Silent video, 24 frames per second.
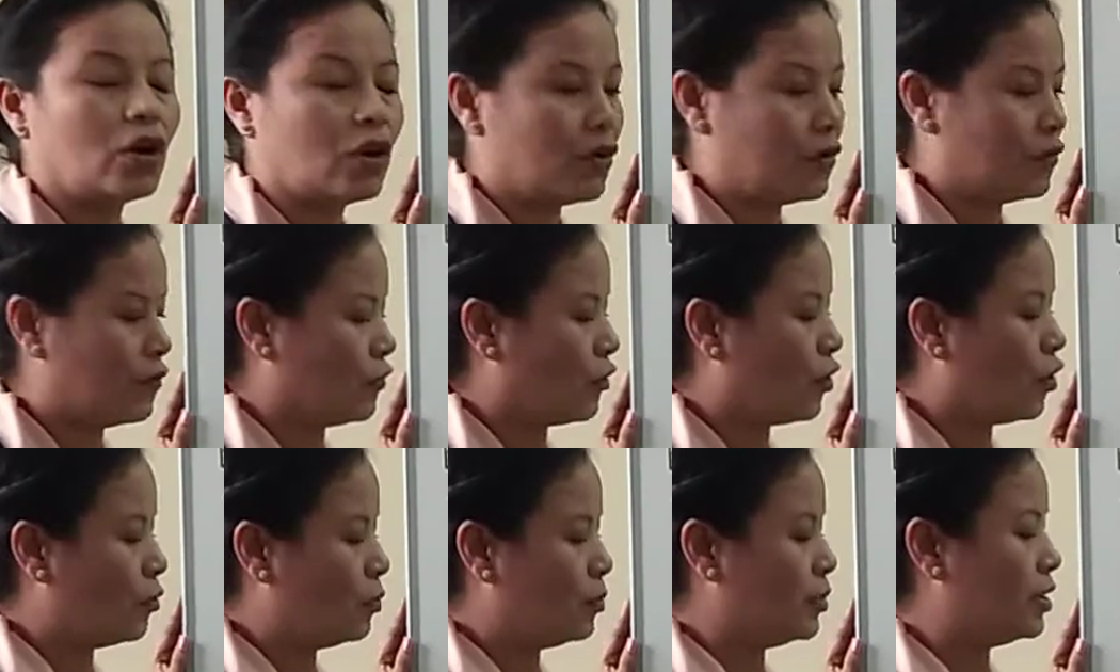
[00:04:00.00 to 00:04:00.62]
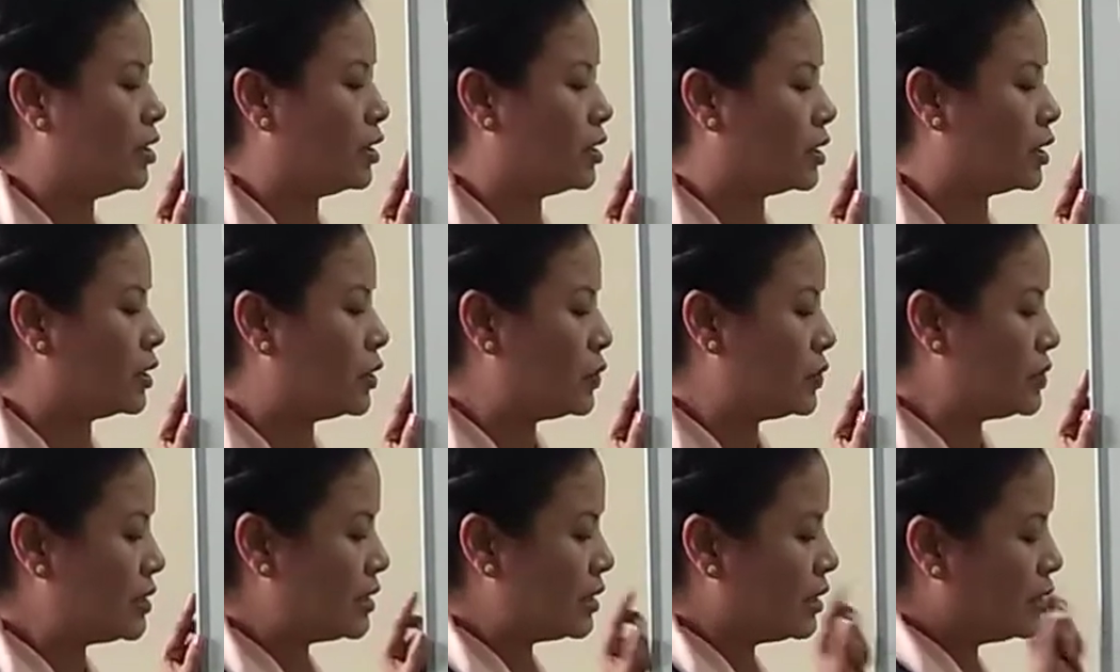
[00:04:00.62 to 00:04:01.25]
of open and
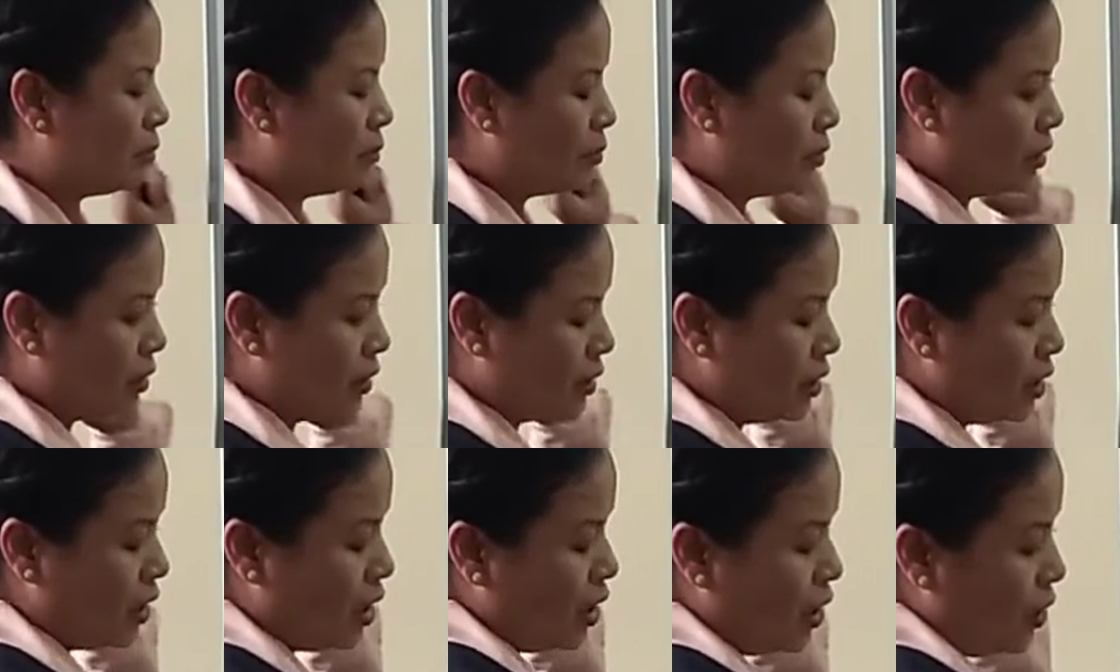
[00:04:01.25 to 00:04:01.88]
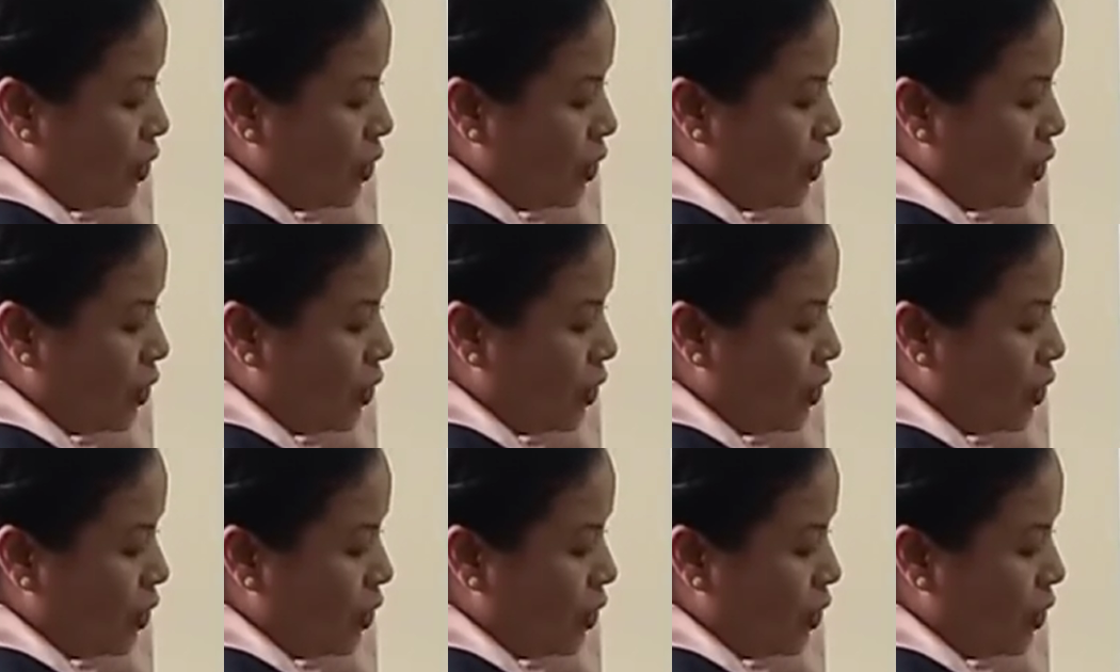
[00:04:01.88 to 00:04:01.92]
closed syllable,